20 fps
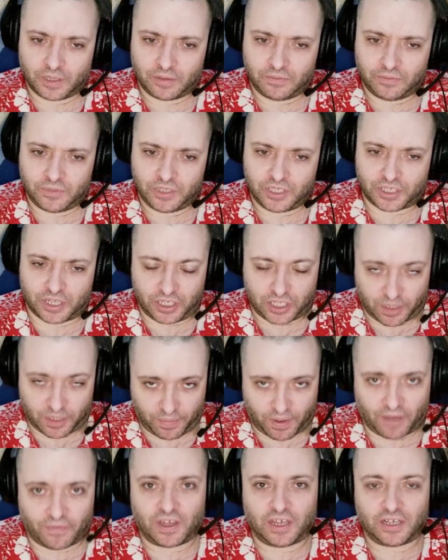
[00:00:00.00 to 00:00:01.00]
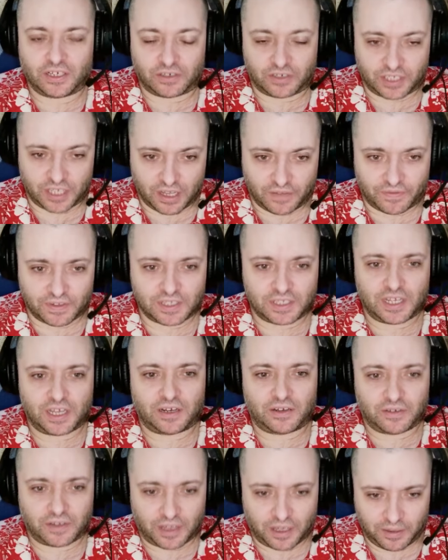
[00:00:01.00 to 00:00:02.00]
She's gonna jump off the edge herself instead,
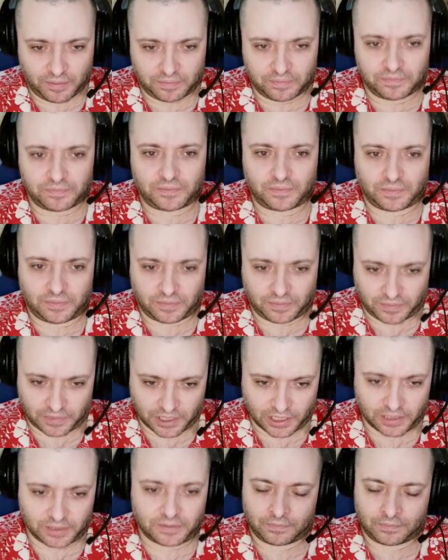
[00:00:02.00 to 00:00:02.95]
okay. Right.